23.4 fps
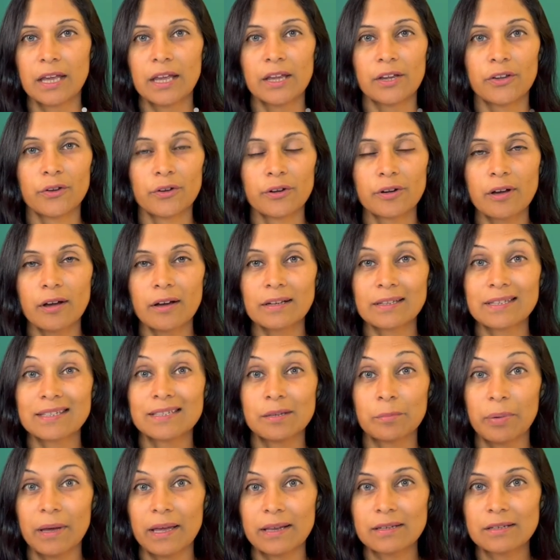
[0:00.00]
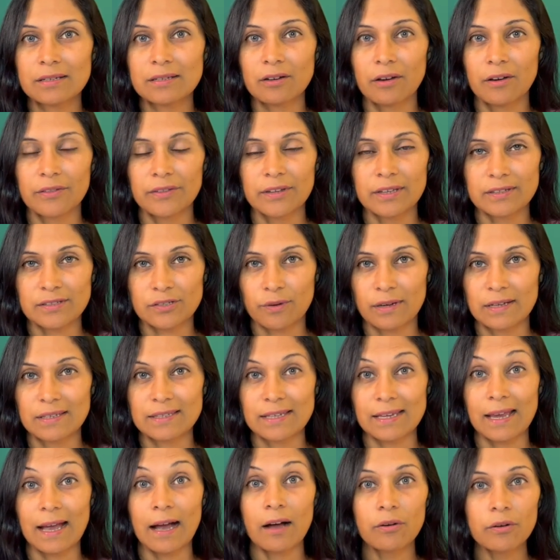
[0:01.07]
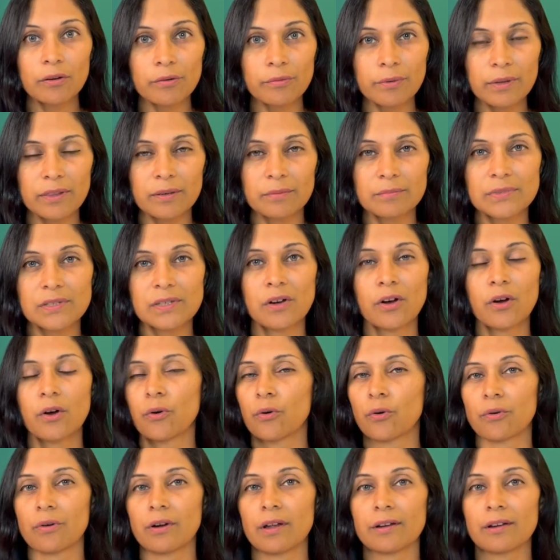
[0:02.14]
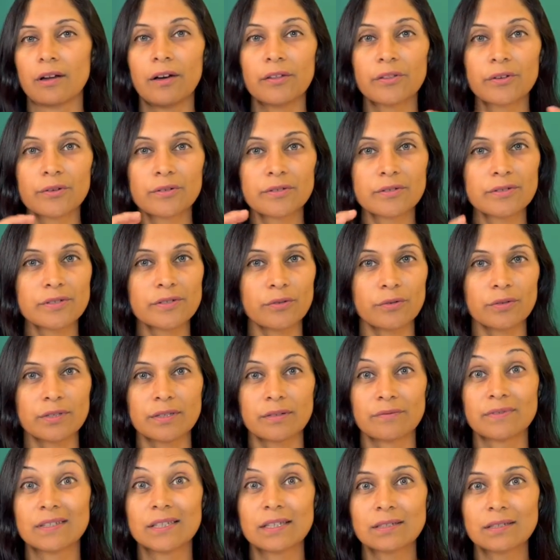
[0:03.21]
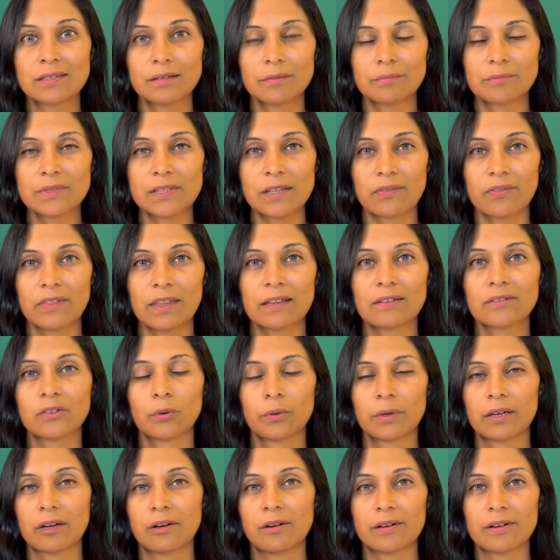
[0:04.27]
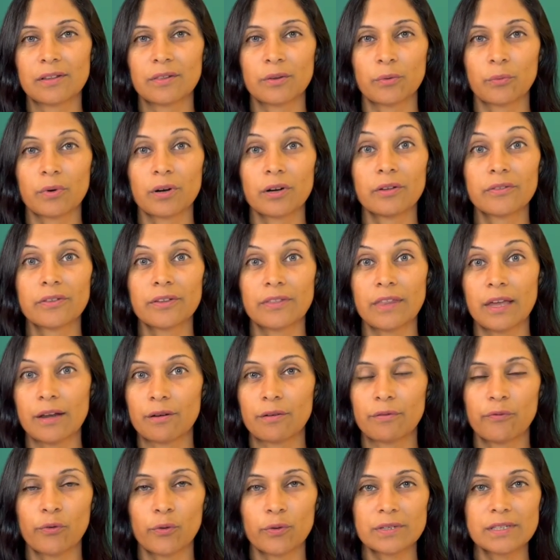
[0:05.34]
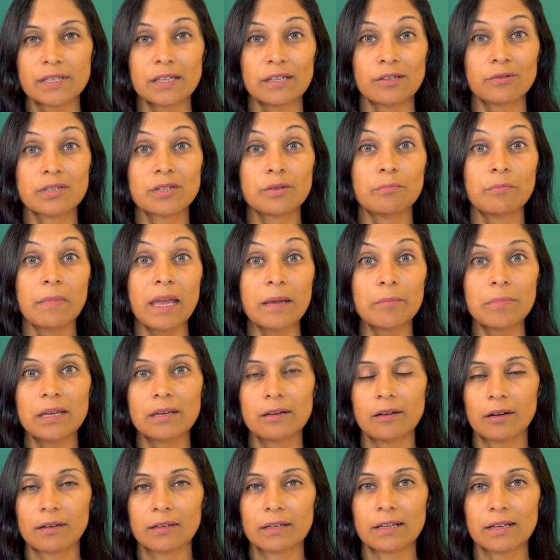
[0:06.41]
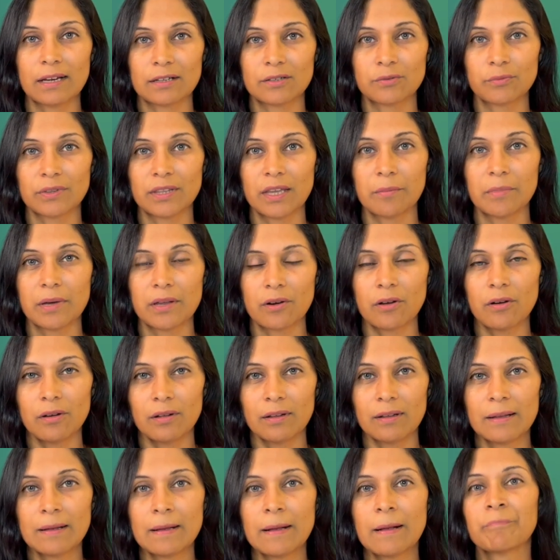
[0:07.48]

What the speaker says: You're not dependent on these crazy algorithms or on other sorts of systems and things going on in the world that are forcing you to maybe not connect with them at all.